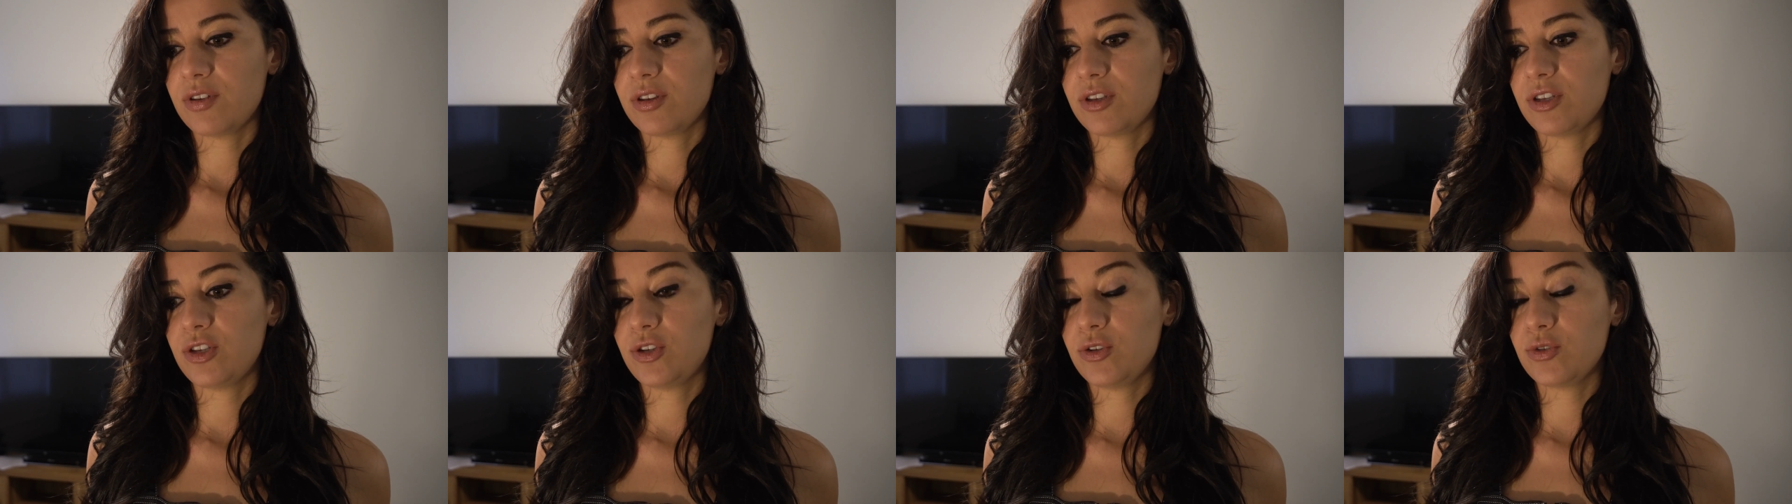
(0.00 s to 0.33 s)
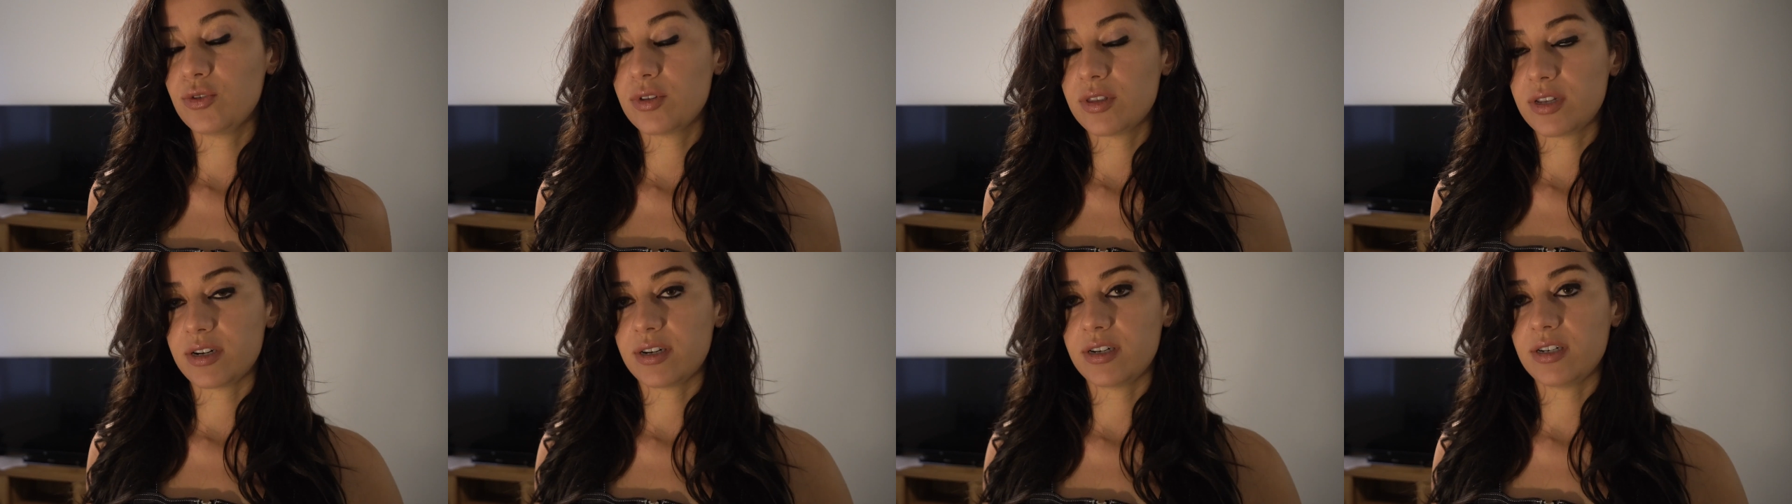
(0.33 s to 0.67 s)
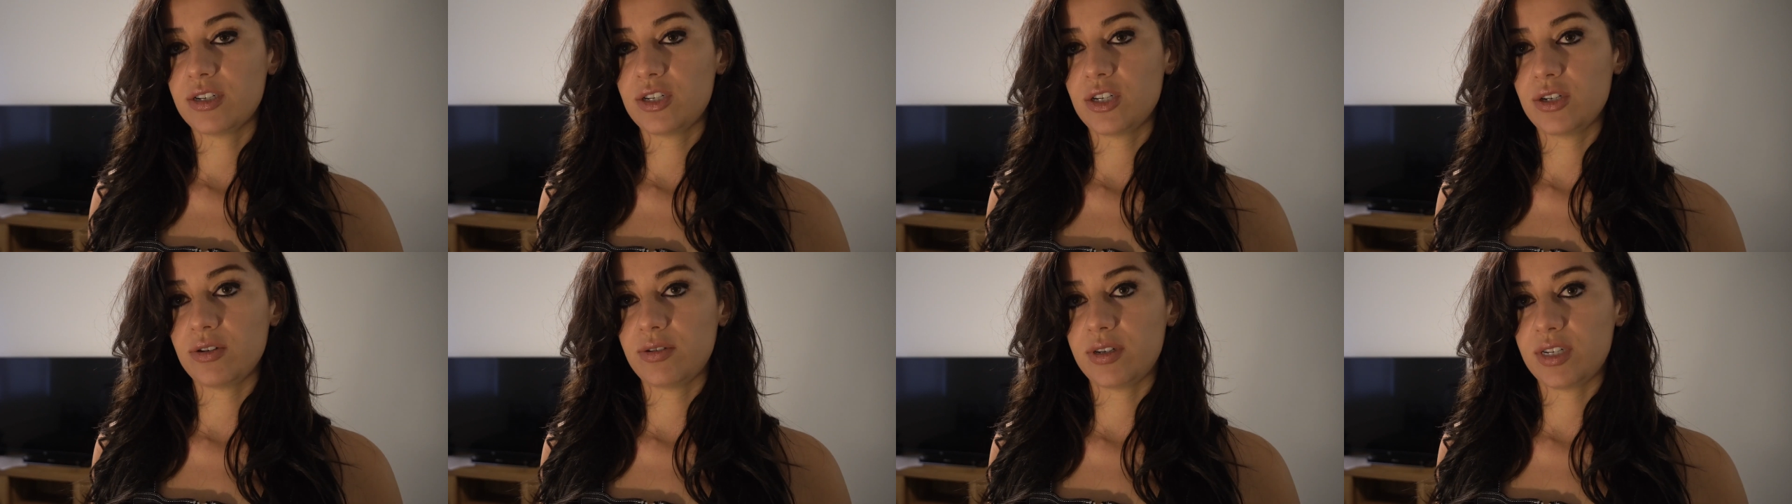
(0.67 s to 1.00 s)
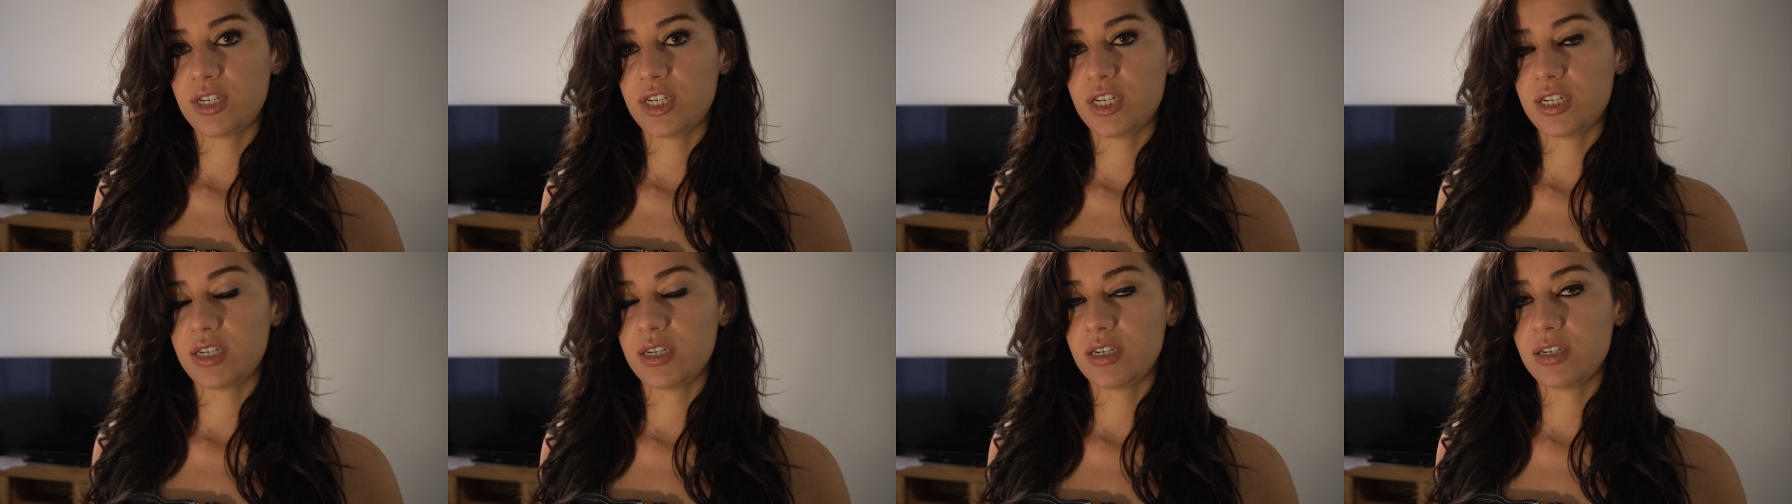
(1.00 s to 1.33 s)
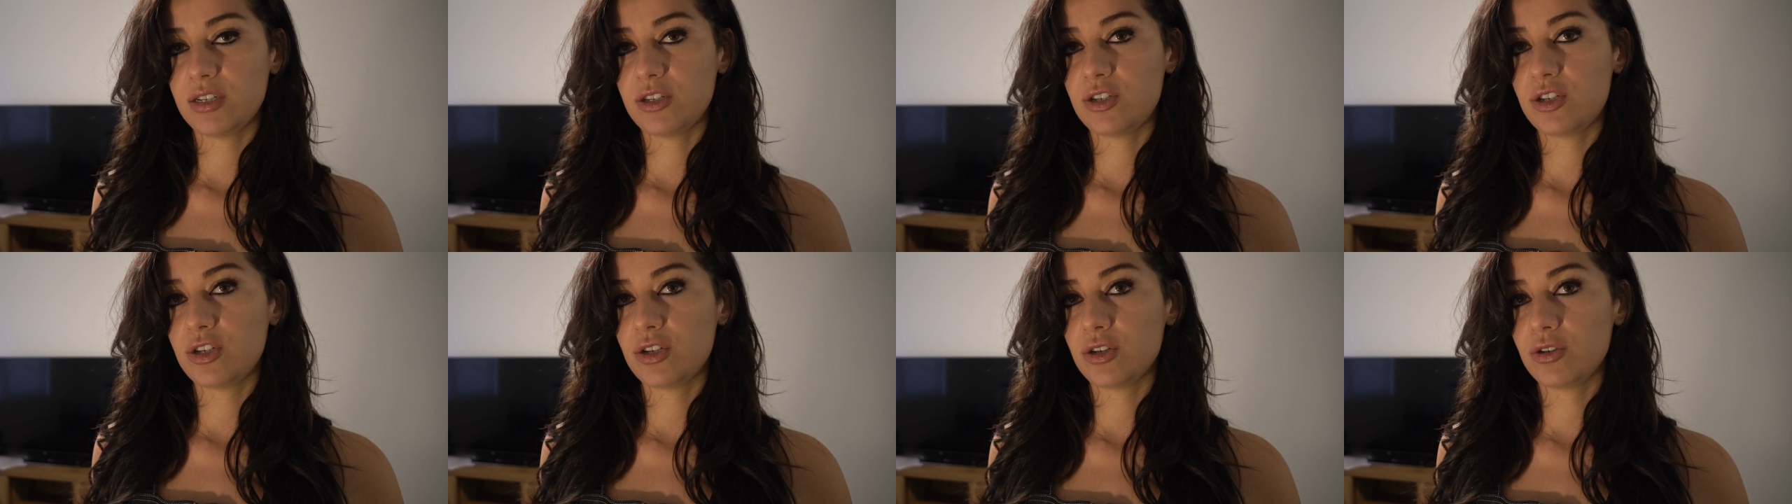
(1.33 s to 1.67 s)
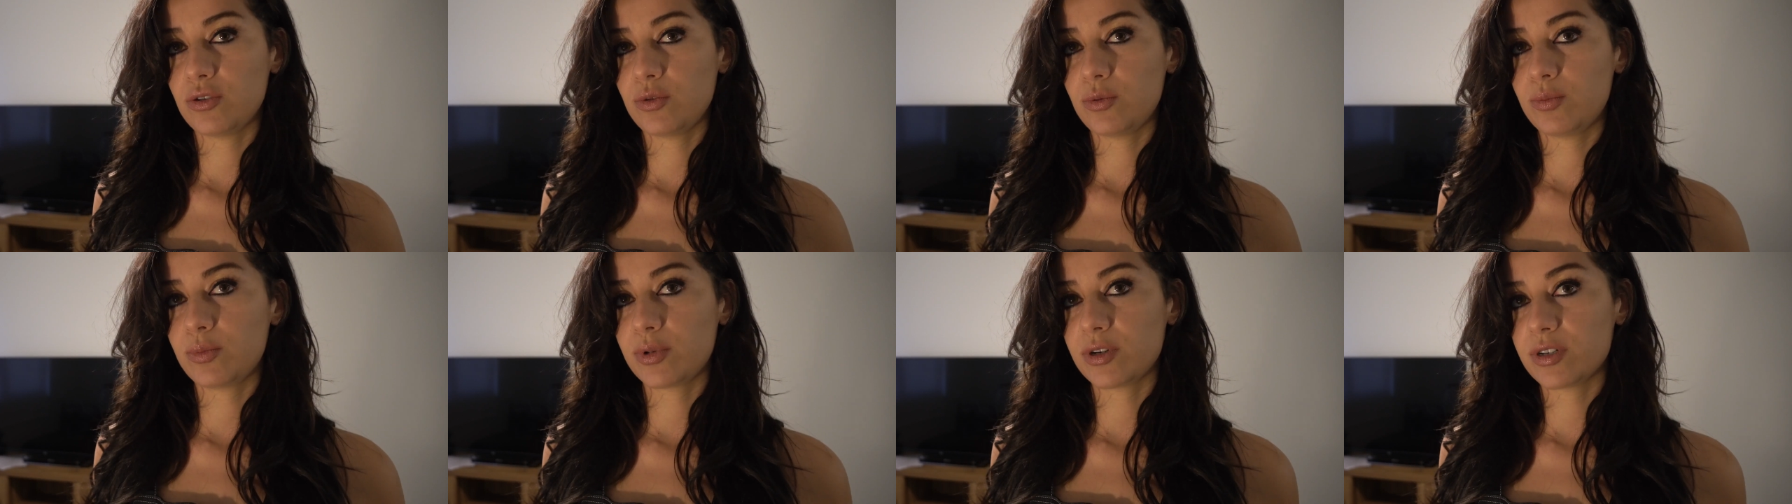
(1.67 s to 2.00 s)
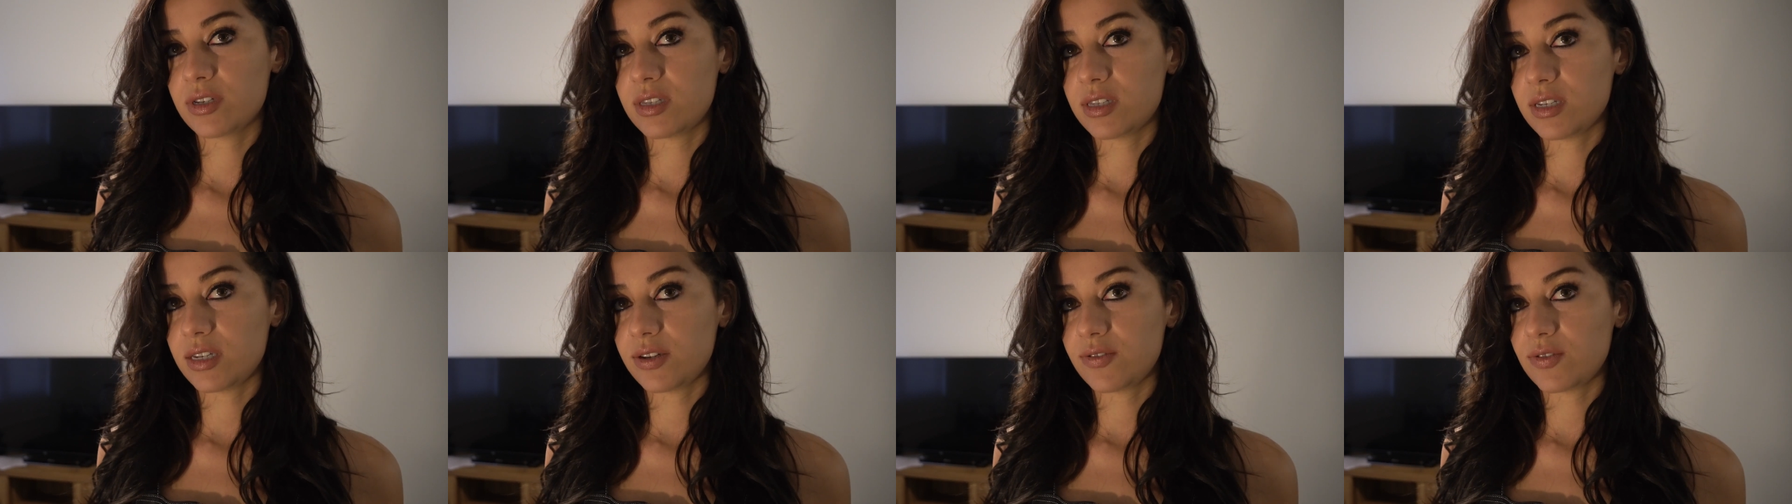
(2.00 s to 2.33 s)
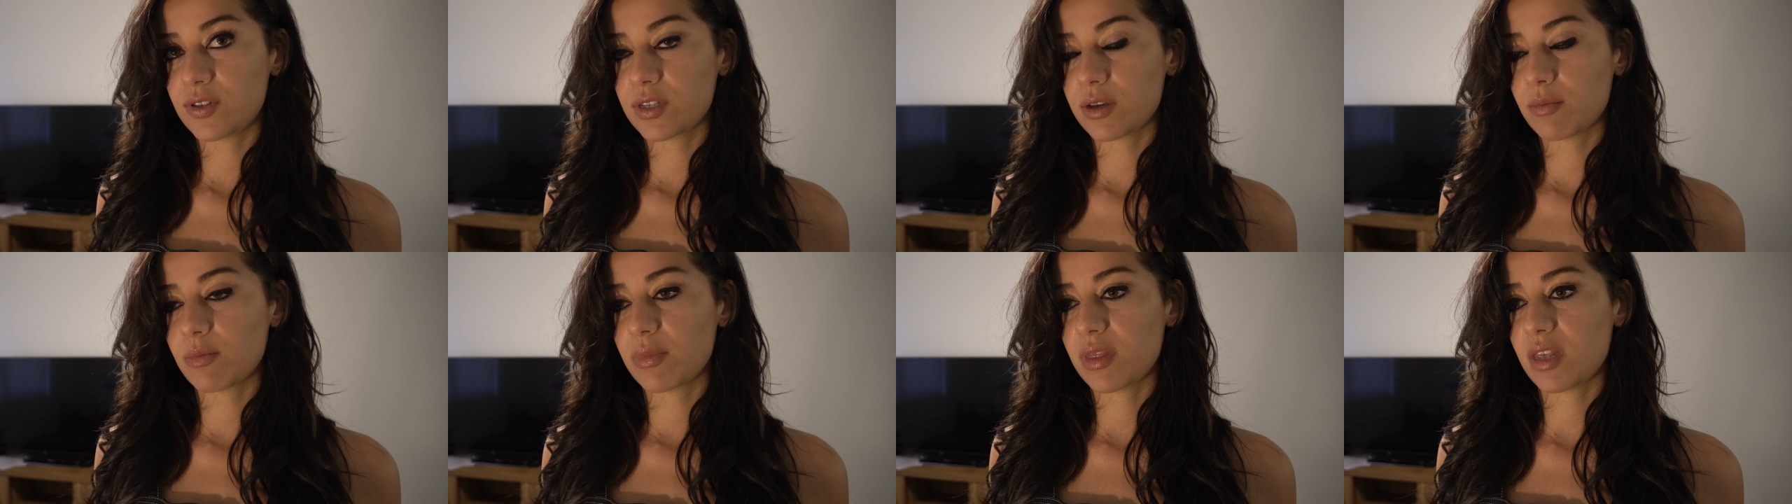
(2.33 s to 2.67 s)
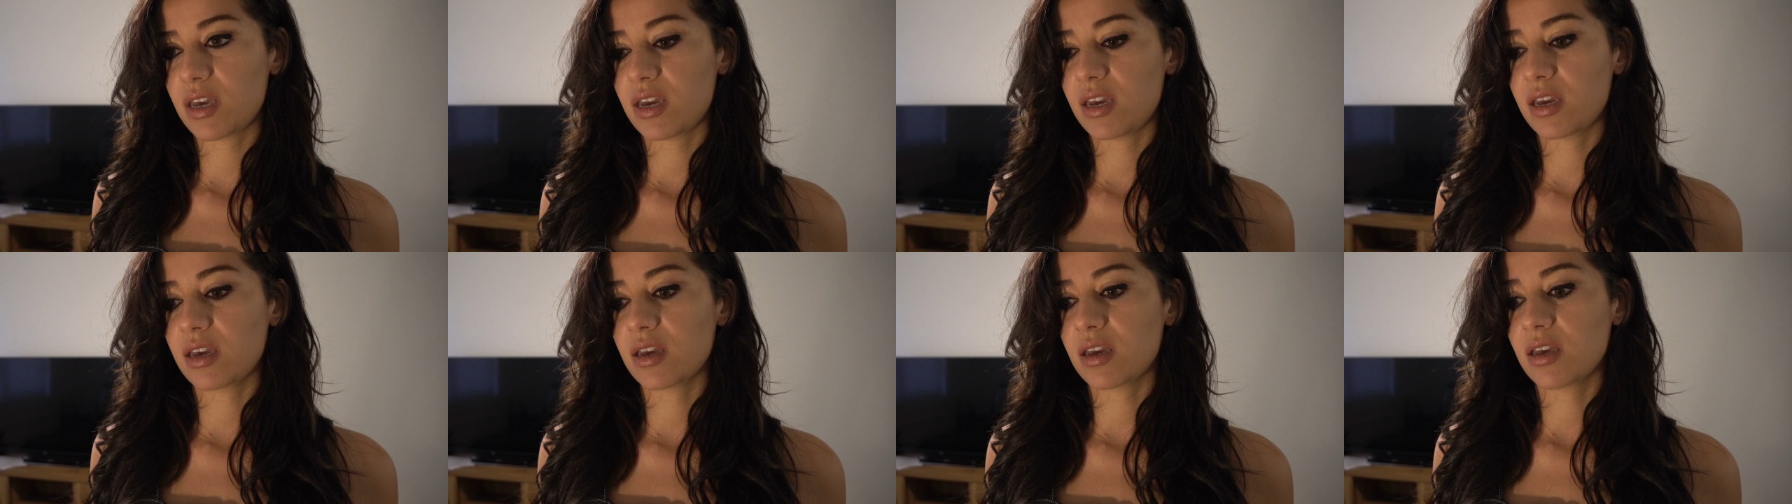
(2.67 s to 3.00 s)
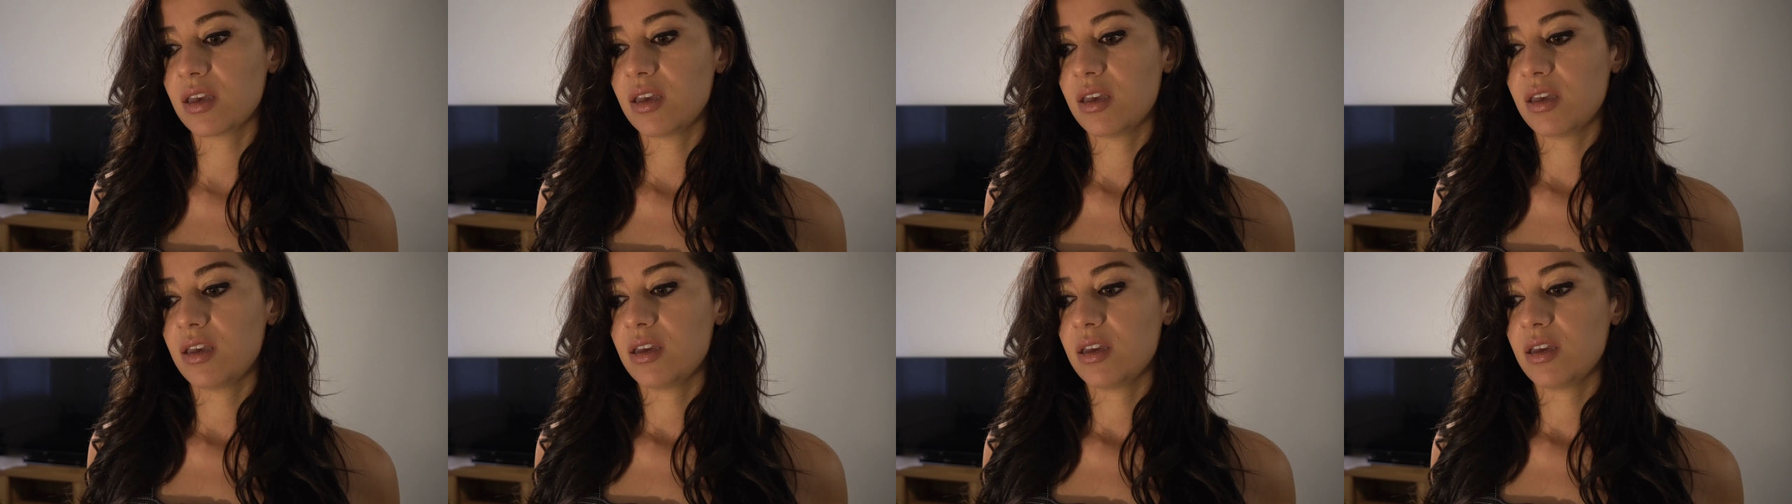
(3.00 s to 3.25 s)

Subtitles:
used their intuition to perceive something.